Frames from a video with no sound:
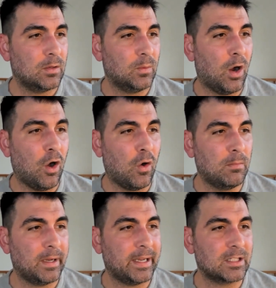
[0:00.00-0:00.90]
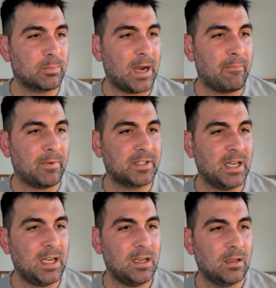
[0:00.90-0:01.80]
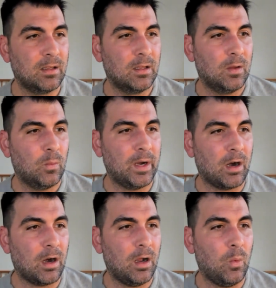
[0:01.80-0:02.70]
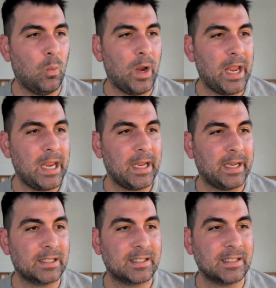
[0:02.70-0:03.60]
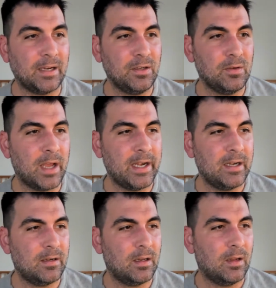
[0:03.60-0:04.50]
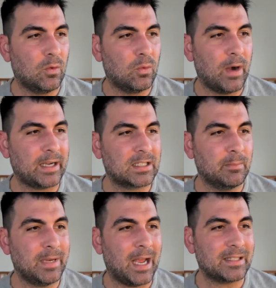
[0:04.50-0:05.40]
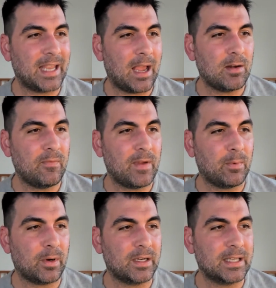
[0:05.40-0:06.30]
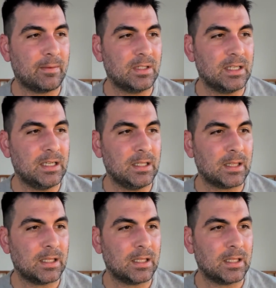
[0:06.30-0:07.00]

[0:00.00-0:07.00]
Home against Bradford City. We are away against Sutton United. Wrexham, Notts County, February 17th.